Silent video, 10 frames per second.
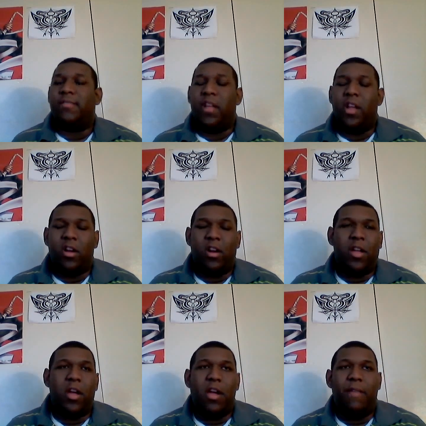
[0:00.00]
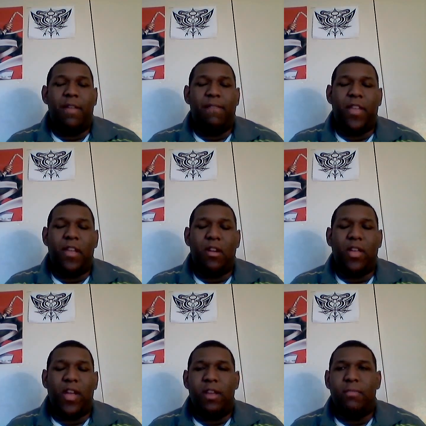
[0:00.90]
they are
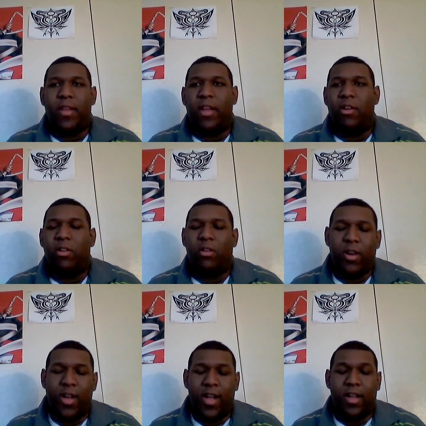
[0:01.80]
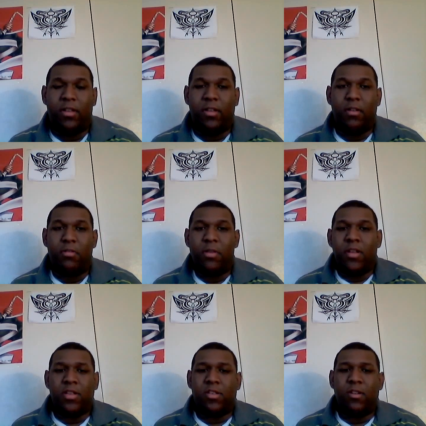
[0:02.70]
the enemy or not, you know.
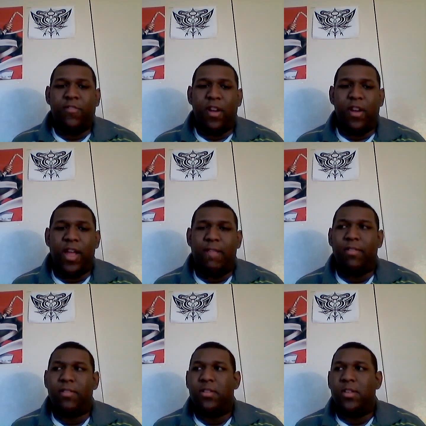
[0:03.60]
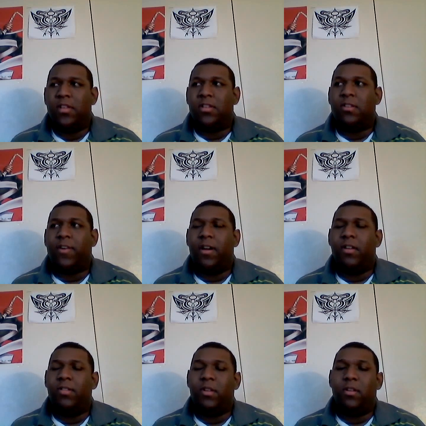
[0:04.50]
Because so far,
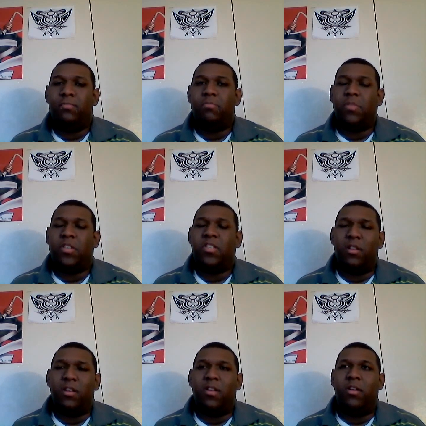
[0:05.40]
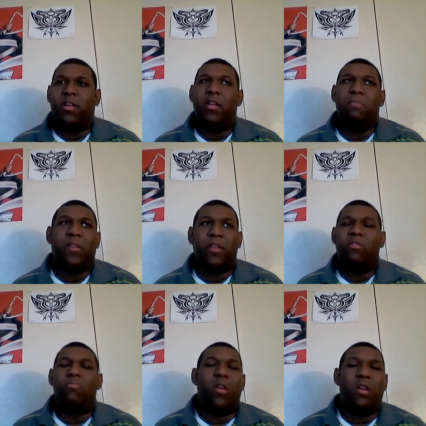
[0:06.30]
you know, she's still a little unclear. But they
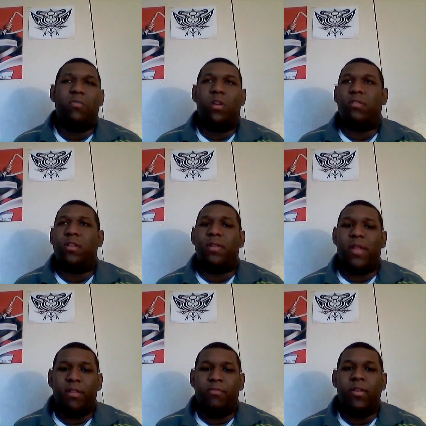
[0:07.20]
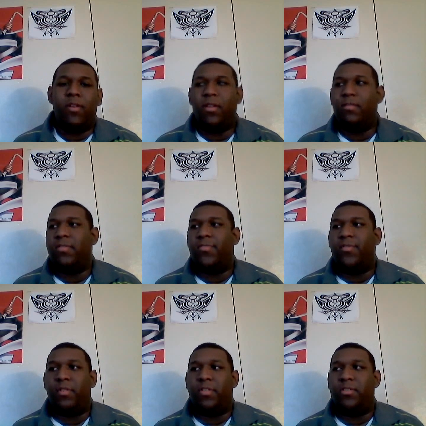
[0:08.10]
don't want to work with him, and they're willing to use
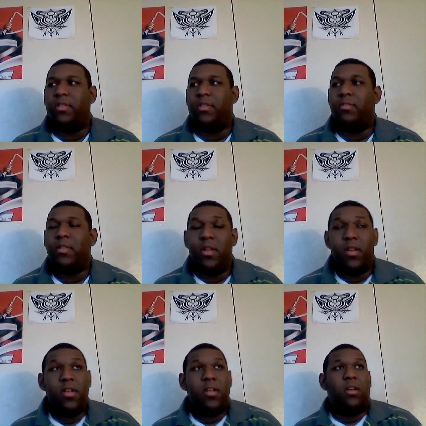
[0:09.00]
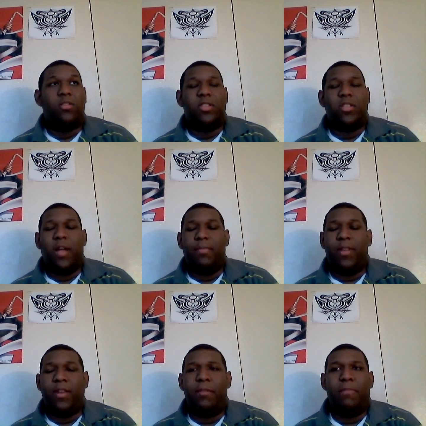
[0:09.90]
force, you know, to stop
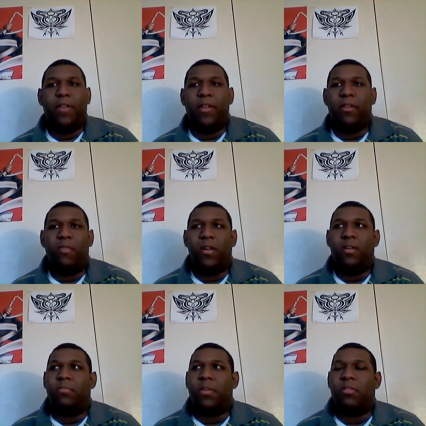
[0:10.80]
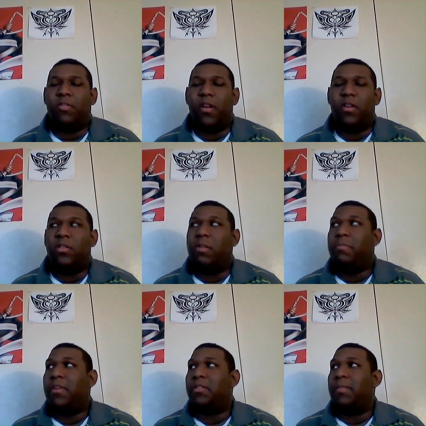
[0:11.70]
the enemy. But they don't want. But they're trying to do their
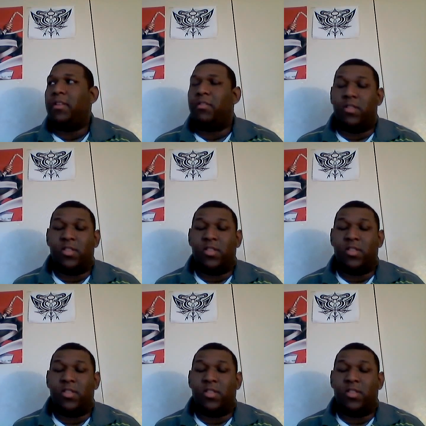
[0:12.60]
best to make their